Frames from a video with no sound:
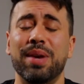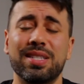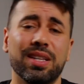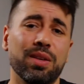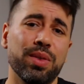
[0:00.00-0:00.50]
And
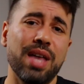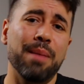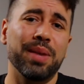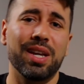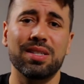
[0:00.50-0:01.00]
basically what
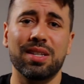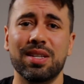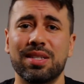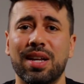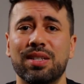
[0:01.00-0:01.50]
that means
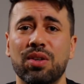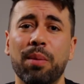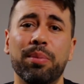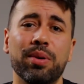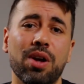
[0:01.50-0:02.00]
is that
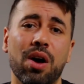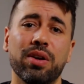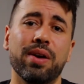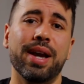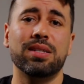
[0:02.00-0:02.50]
don't put all
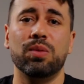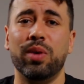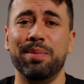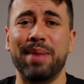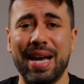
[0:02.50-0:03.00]
your eggs in
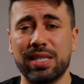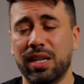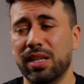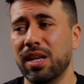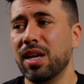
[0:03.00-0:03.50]
one
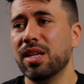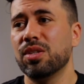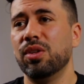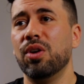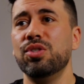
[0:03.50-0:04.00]
basket.
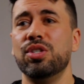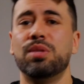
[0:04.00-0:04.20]
So don't